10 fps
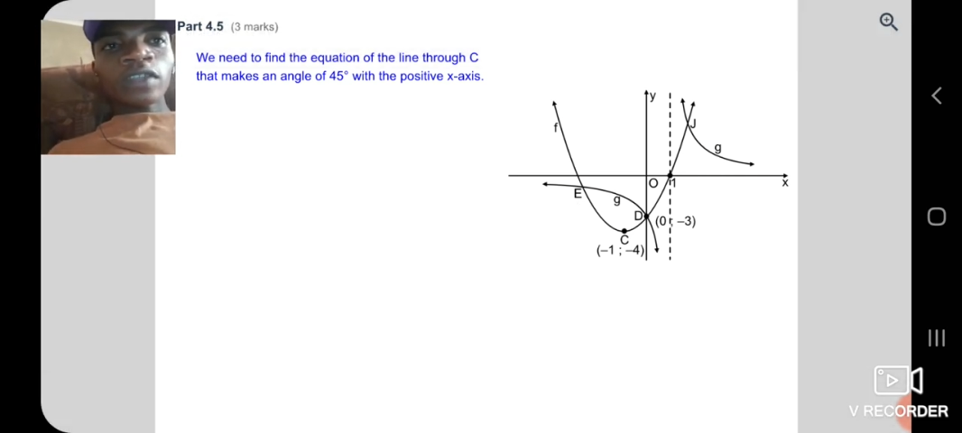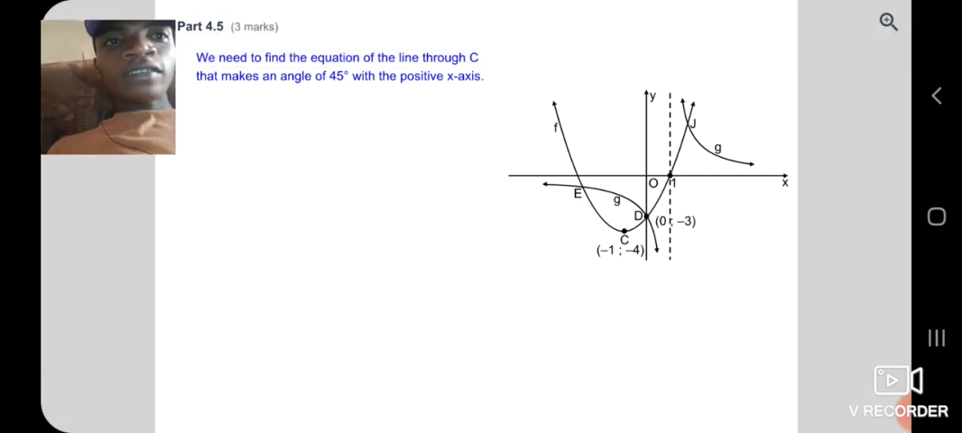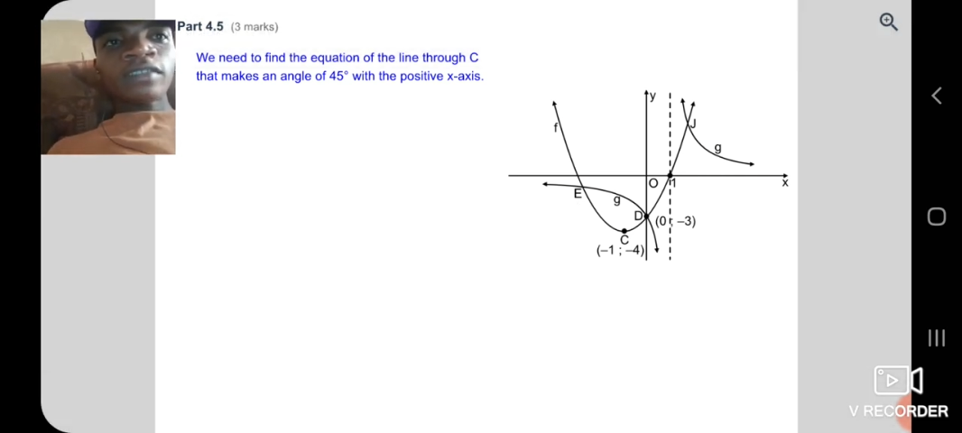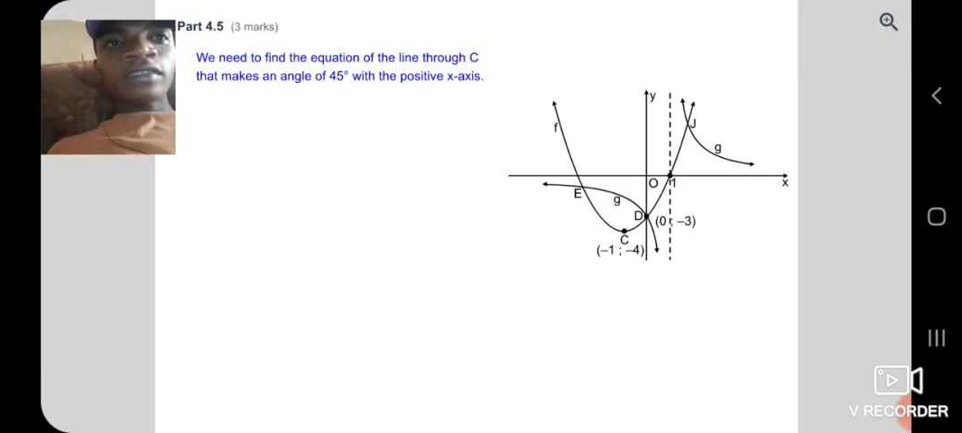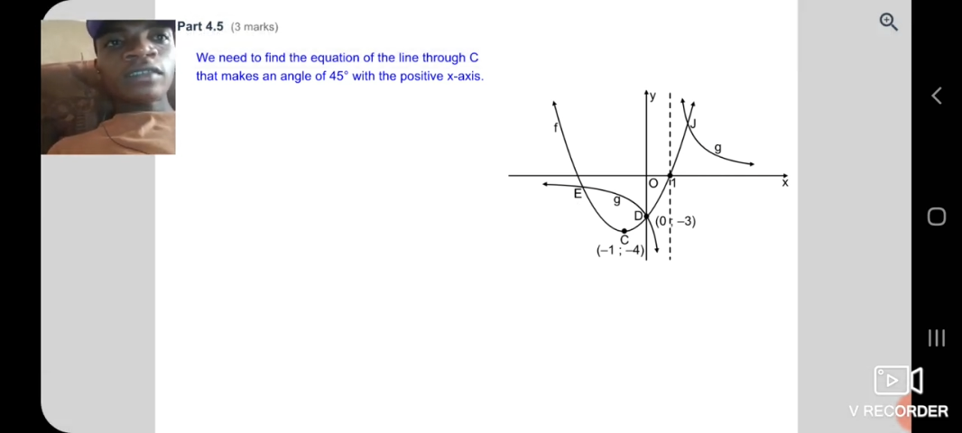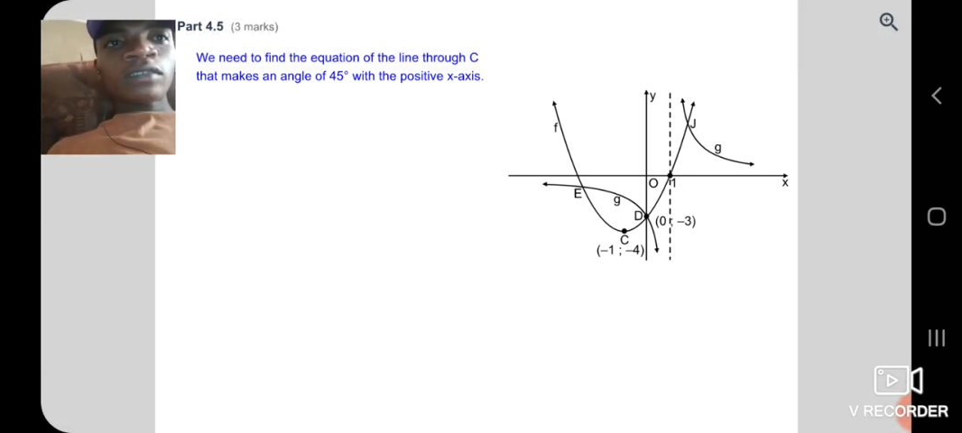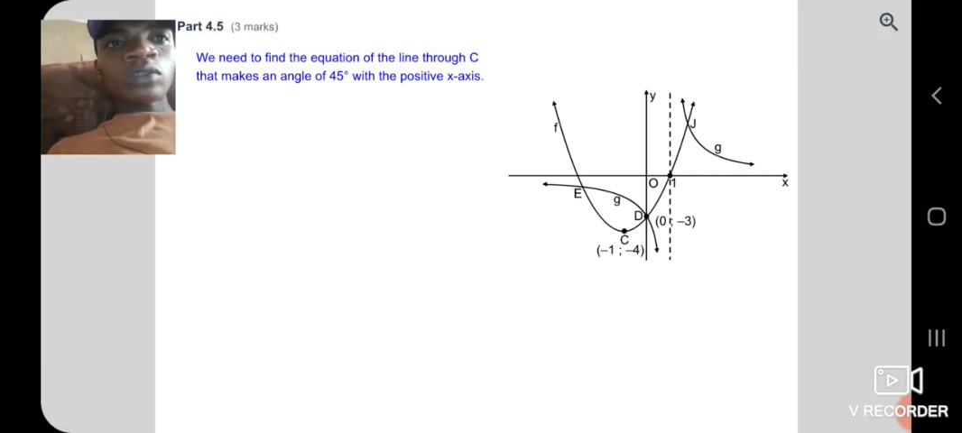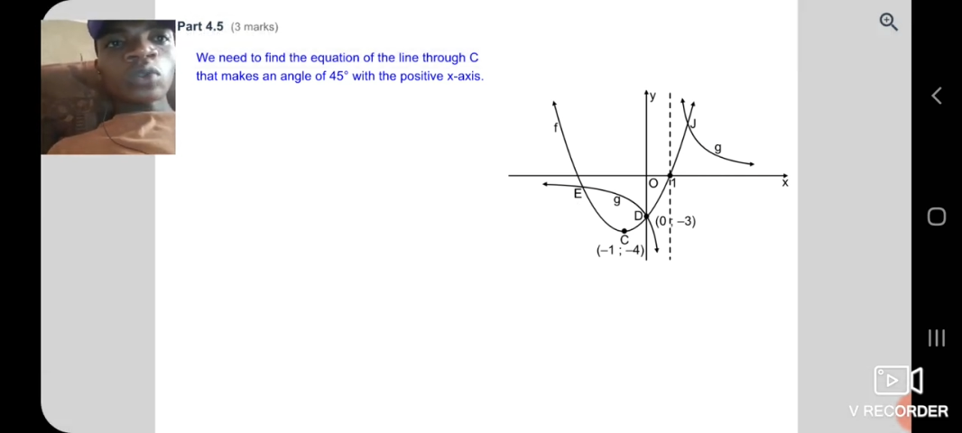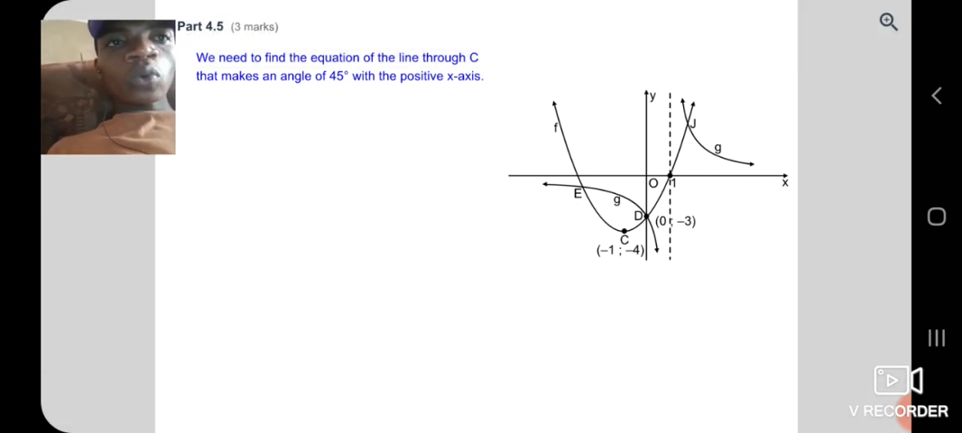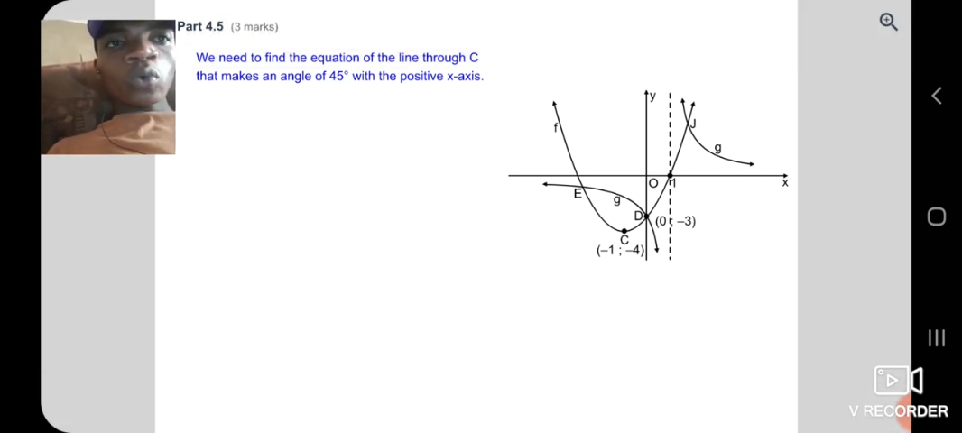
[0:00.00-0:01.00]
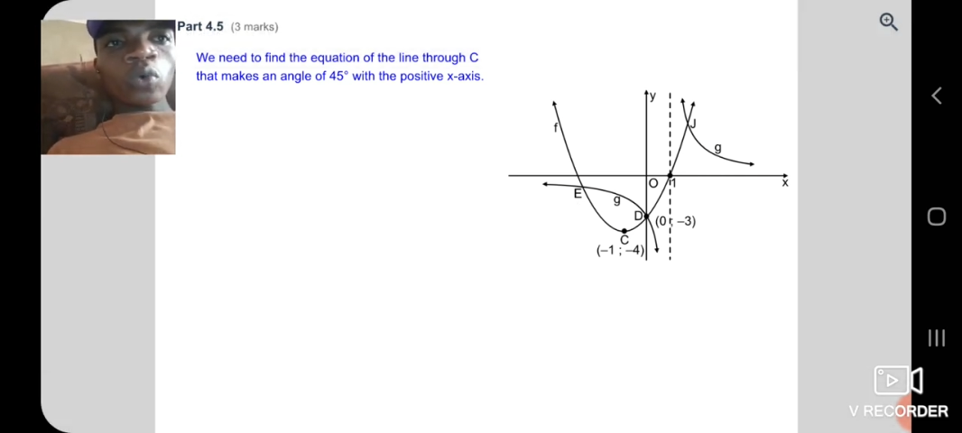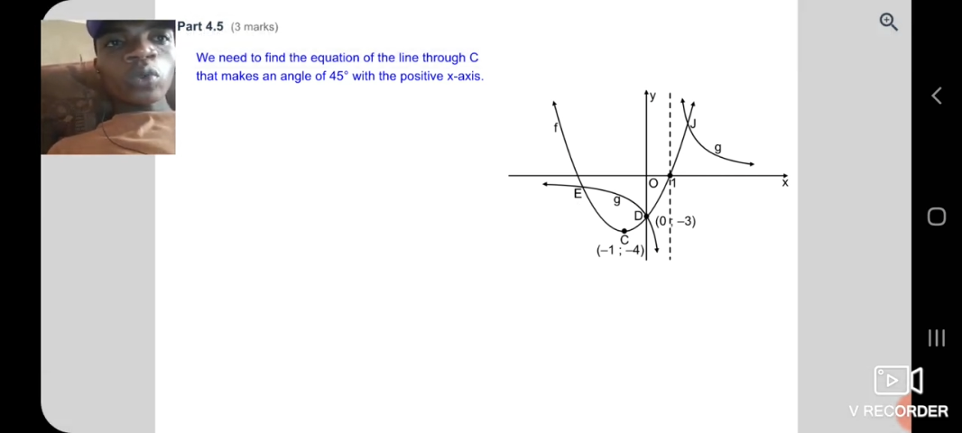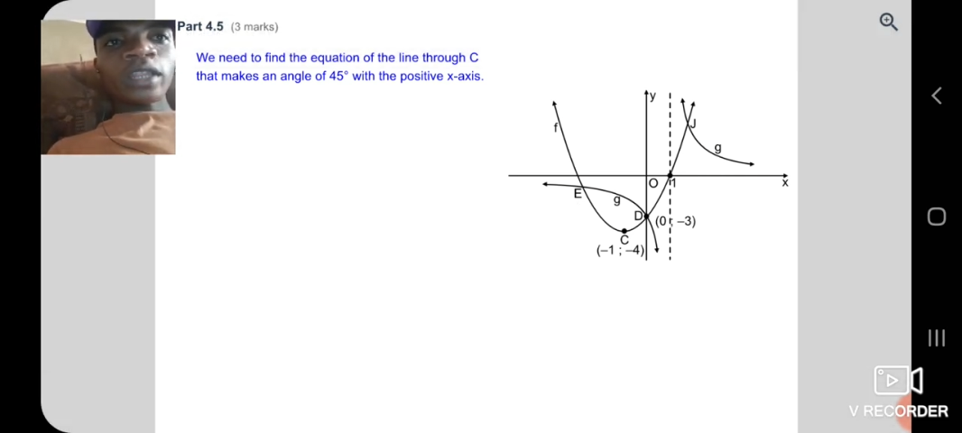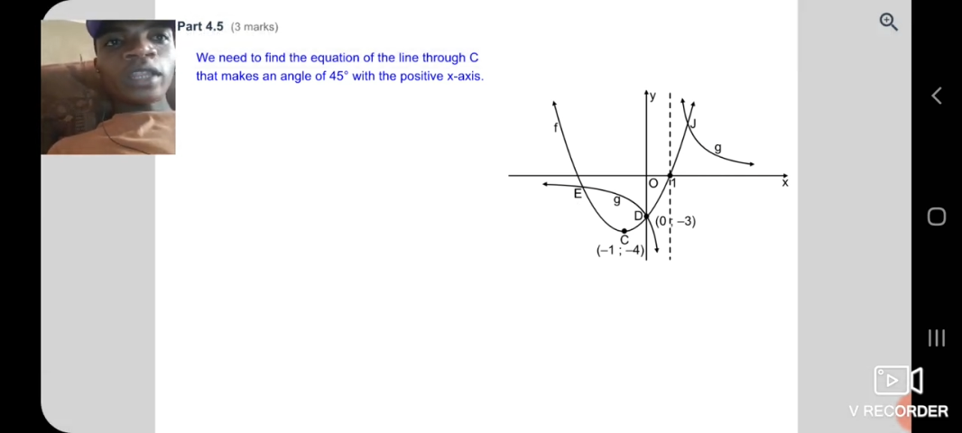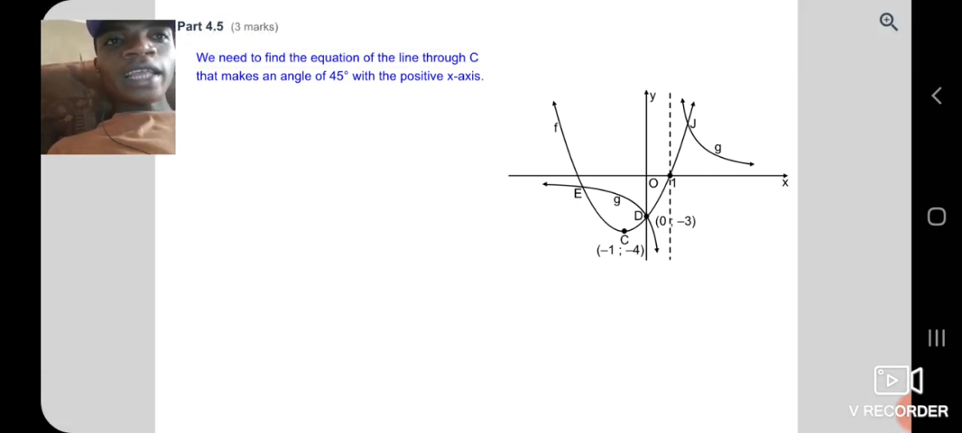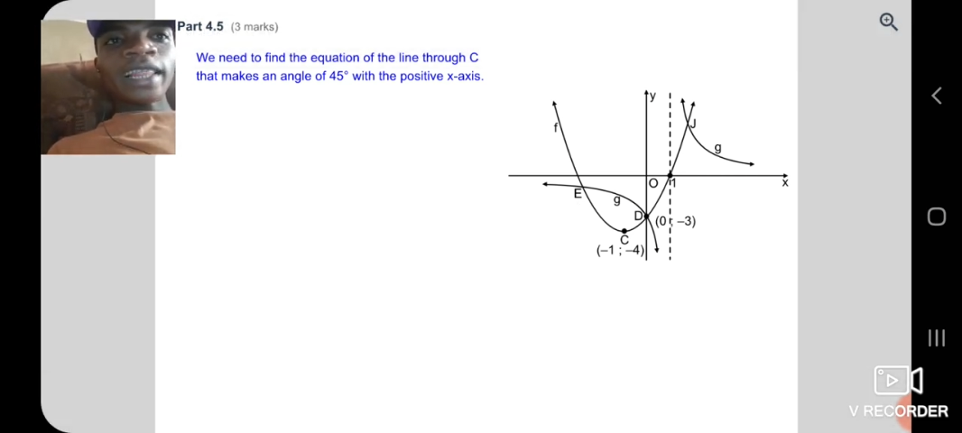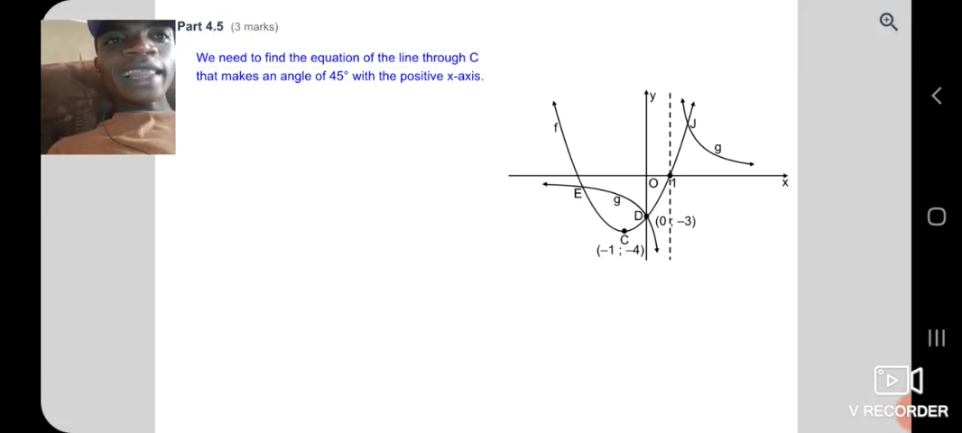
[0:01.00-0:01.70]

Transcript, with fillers: this through the